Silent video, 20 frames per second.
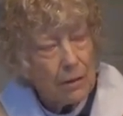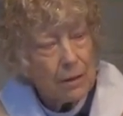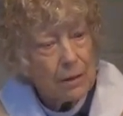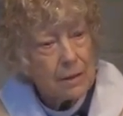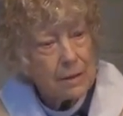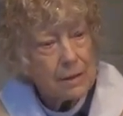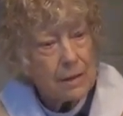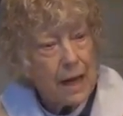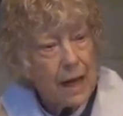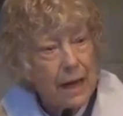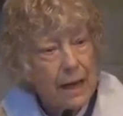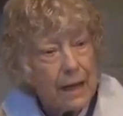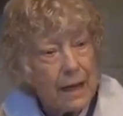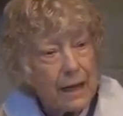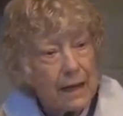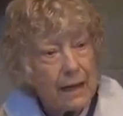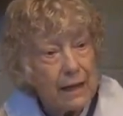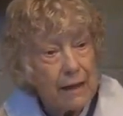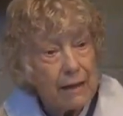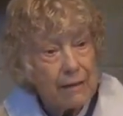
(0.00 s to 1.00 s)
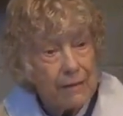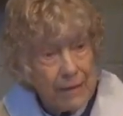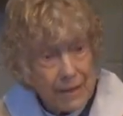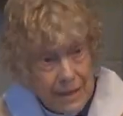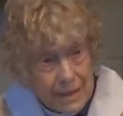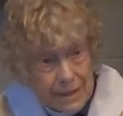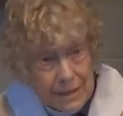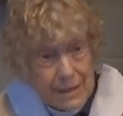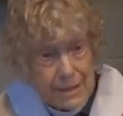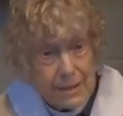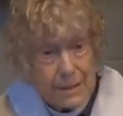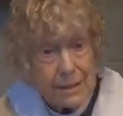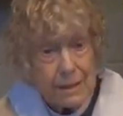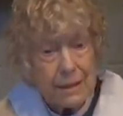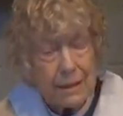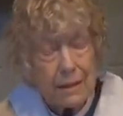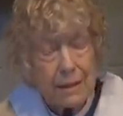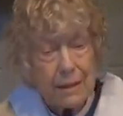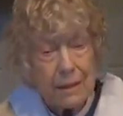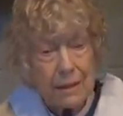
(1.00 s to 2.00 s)
saying, "This
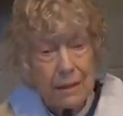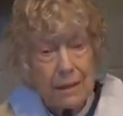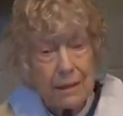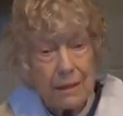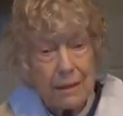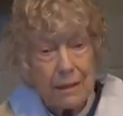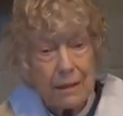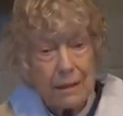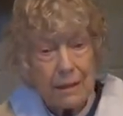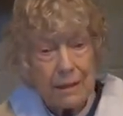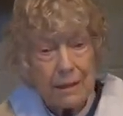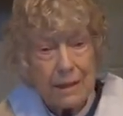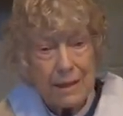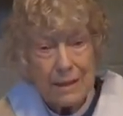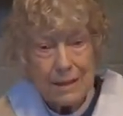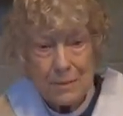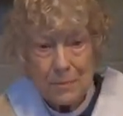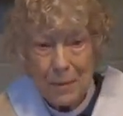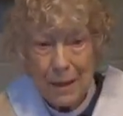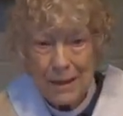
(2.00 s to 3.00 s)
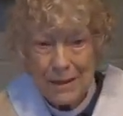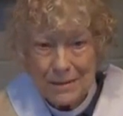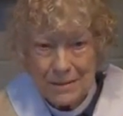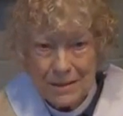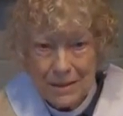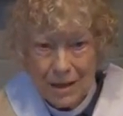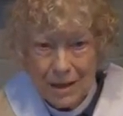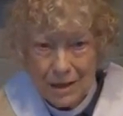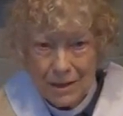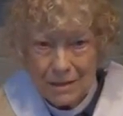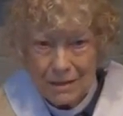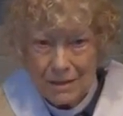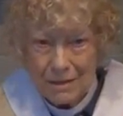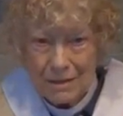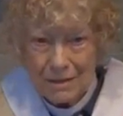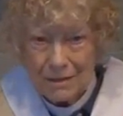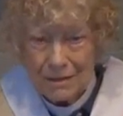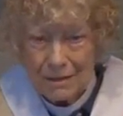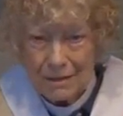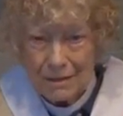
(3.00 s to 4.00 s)
is my son.
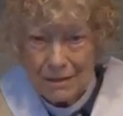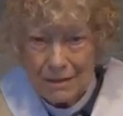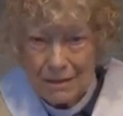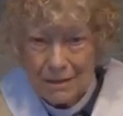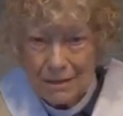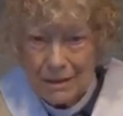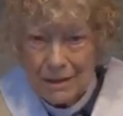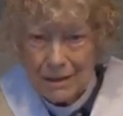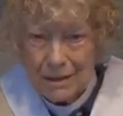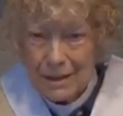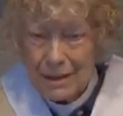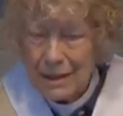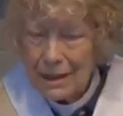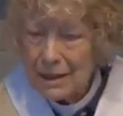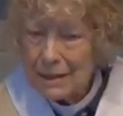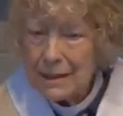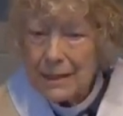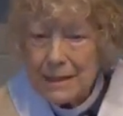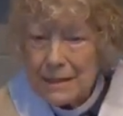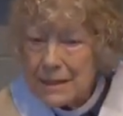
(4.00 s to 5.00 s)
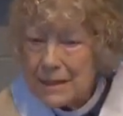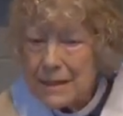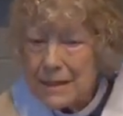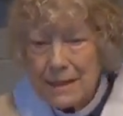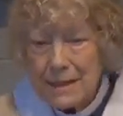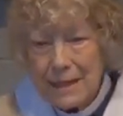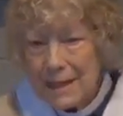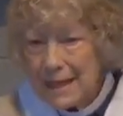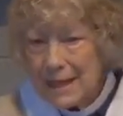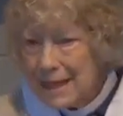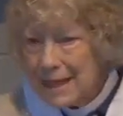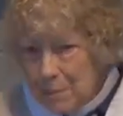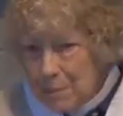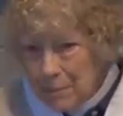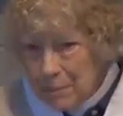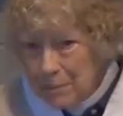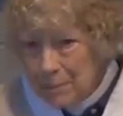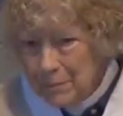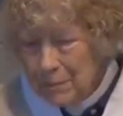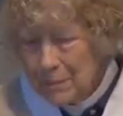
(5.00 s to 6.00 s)
Listen to
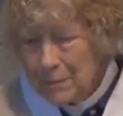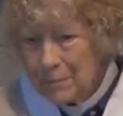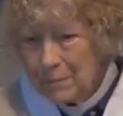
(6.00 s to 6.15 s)
him."